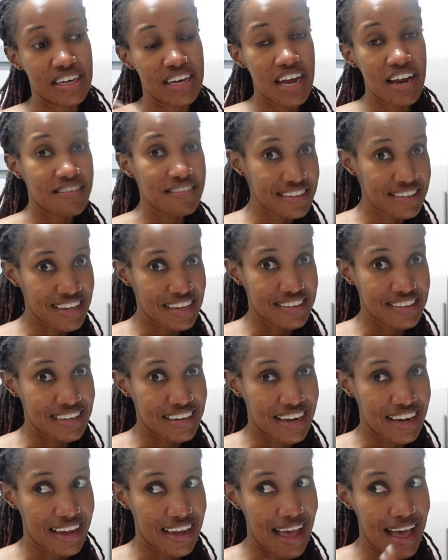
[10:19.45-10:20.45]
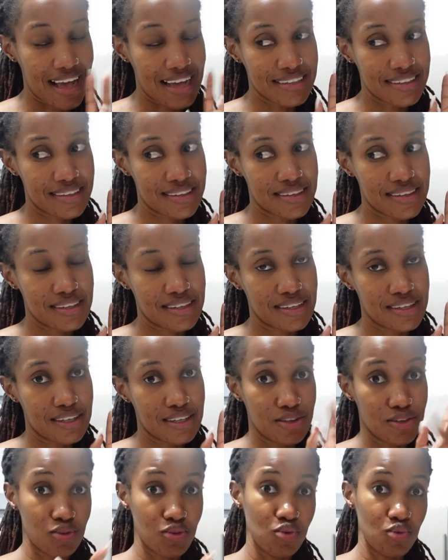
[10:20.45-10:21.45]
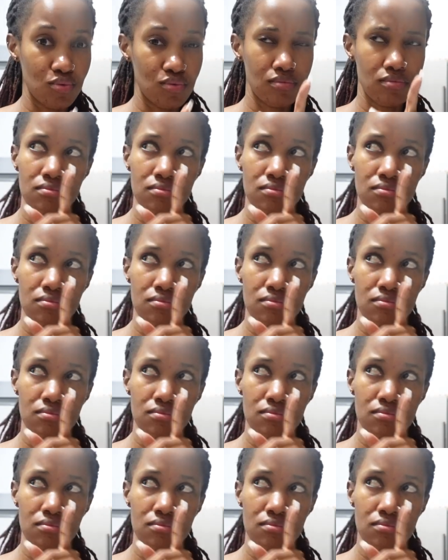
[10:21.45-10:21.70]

every Saturday at 2,